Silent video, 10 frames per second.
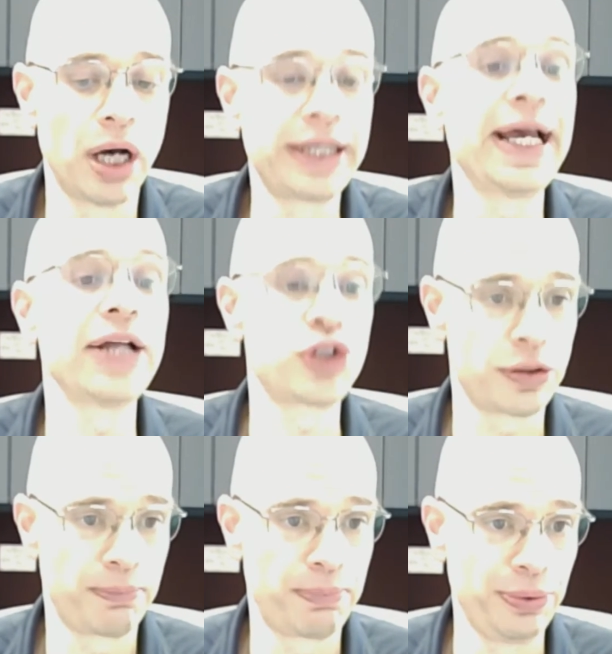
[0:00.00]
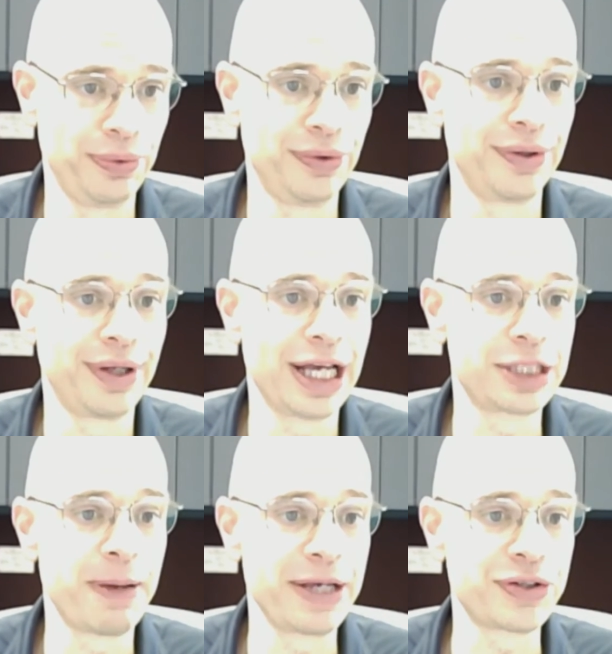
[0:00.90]
against Putin,
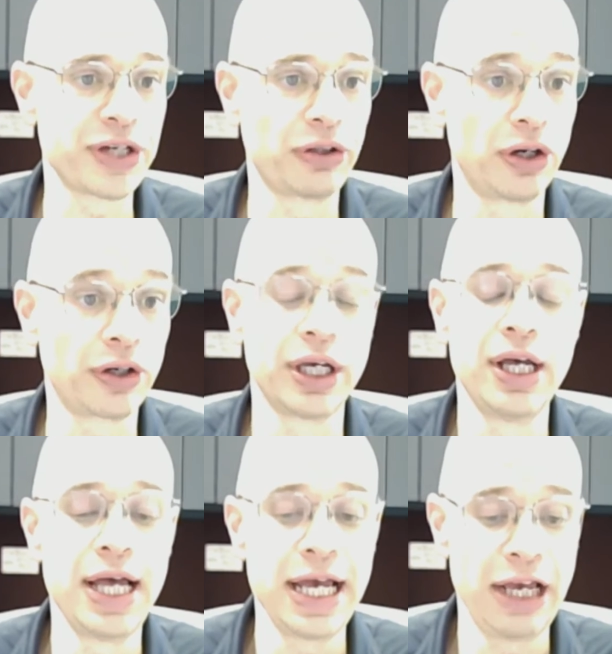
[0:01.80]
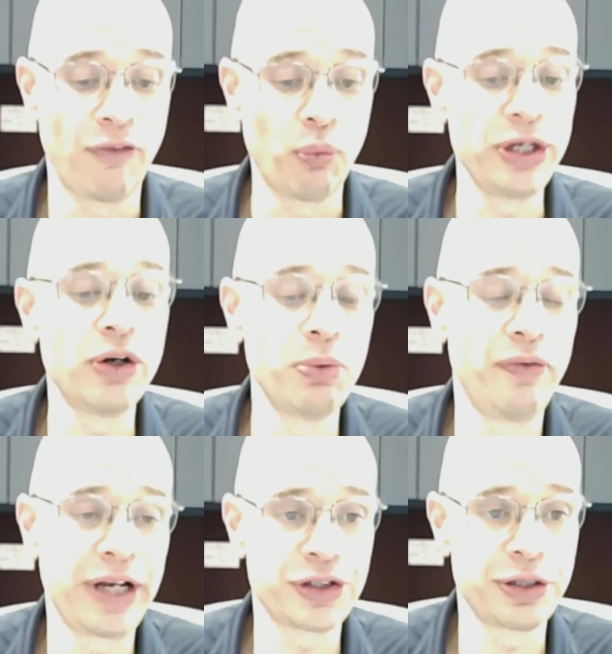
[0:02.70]
as basically saying, look, if we don't move
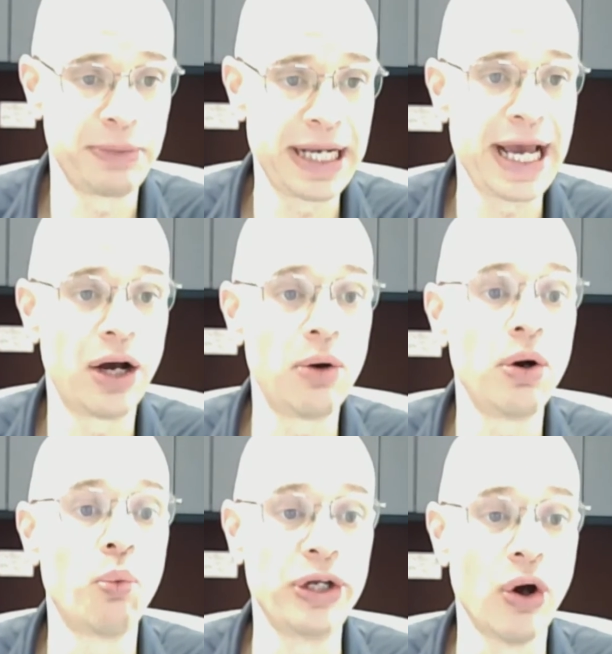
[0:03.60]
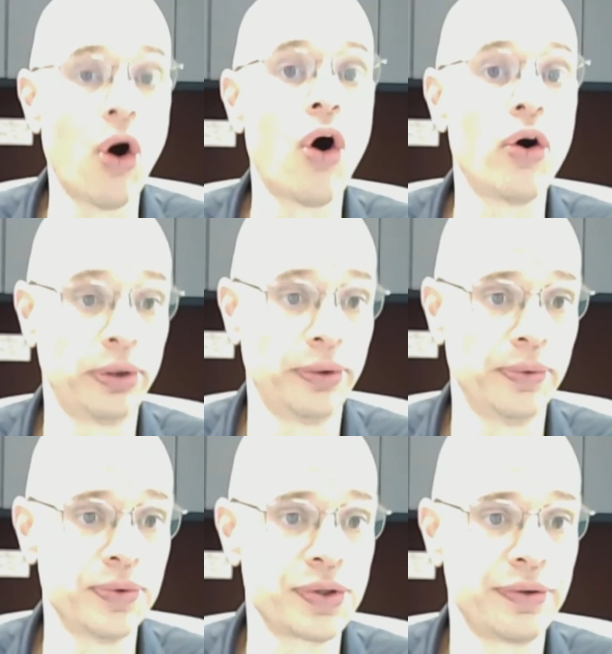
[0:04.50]
against him now, we all
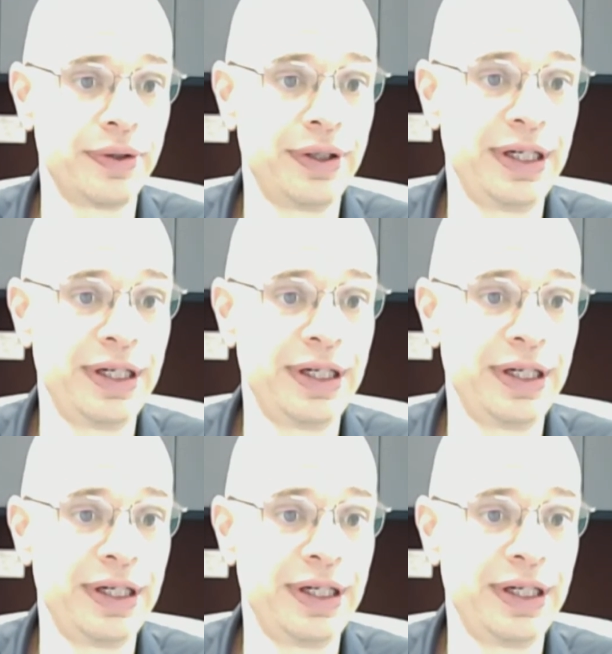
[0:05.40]
lose.